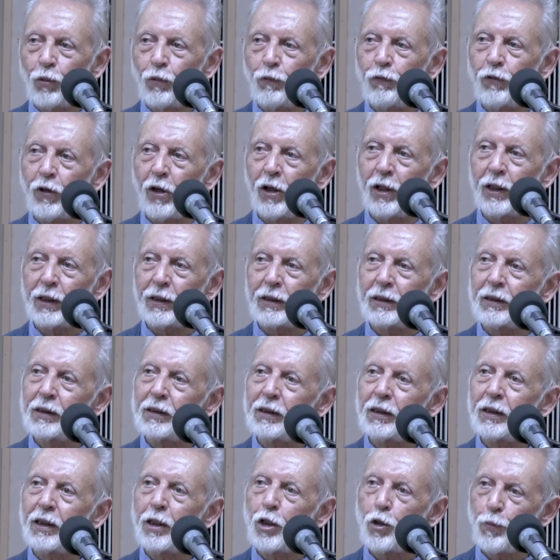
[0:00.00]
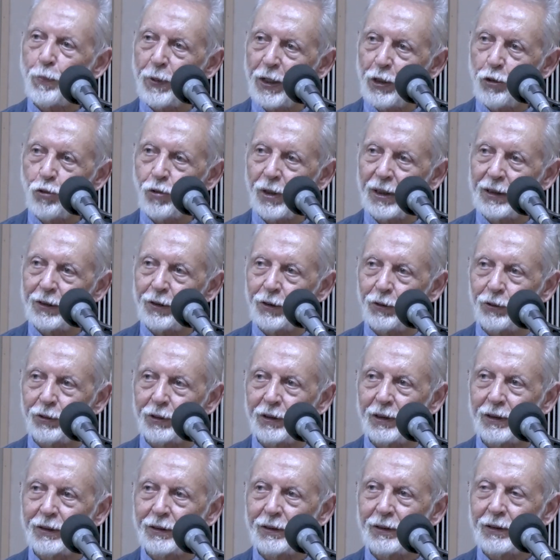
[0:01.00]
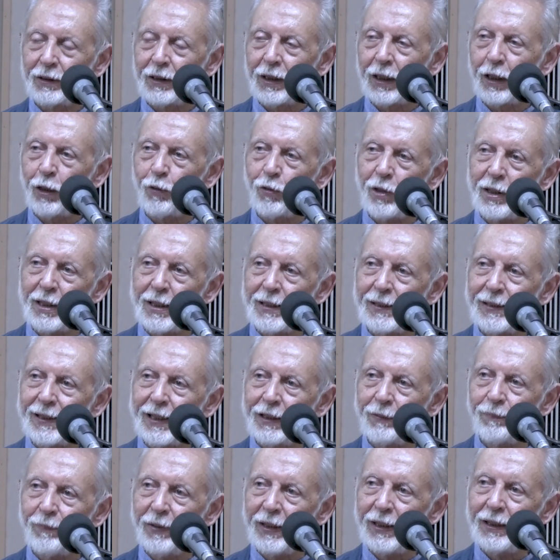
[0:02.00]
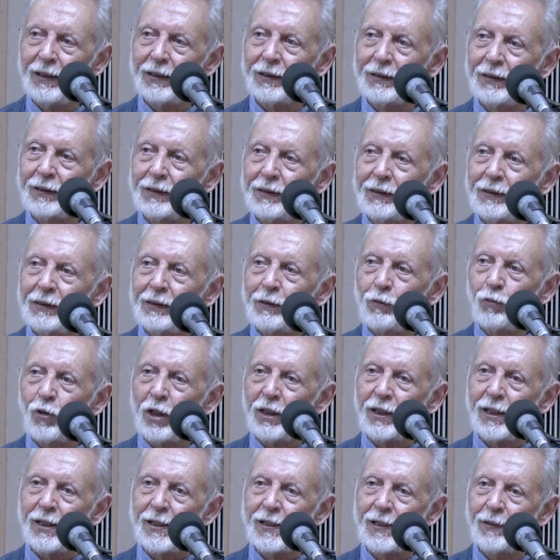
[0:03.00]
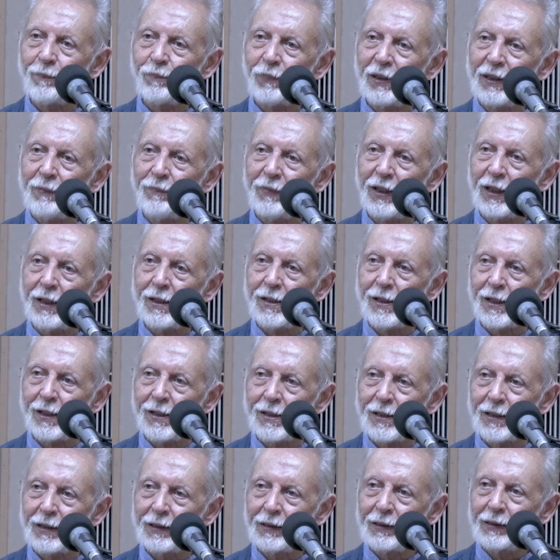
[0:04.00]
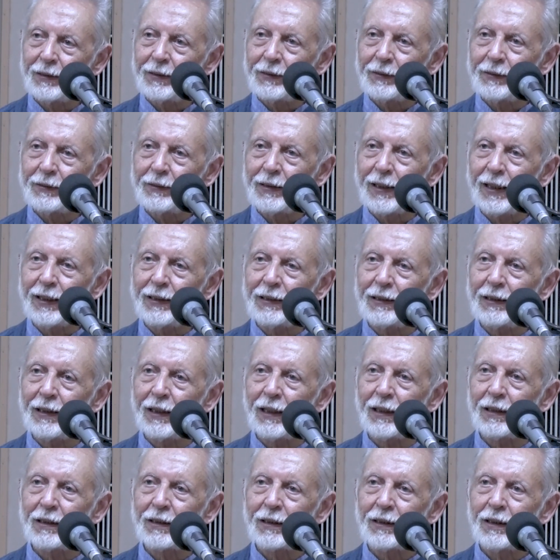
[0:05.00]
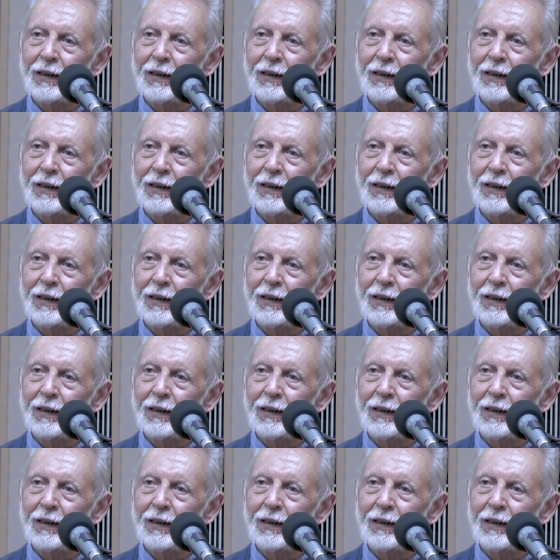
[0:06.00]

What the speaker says: for spiritual growth. Now, what does that mean? What it simply means is that